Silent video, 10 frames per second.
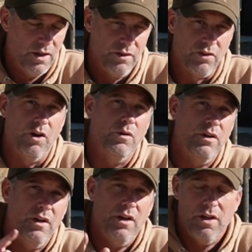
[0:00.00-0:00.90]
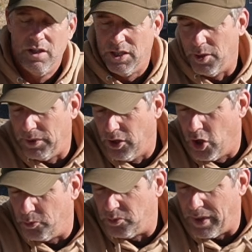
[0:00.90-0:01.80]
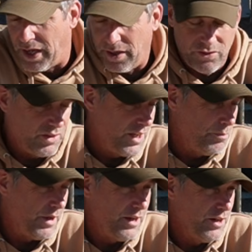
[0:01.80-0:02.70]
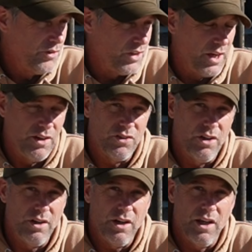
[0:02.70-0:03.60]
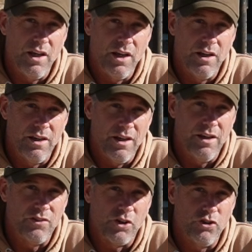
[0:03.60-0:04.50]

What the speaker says: So, let me load up some mags, get my ears and eyes on, and start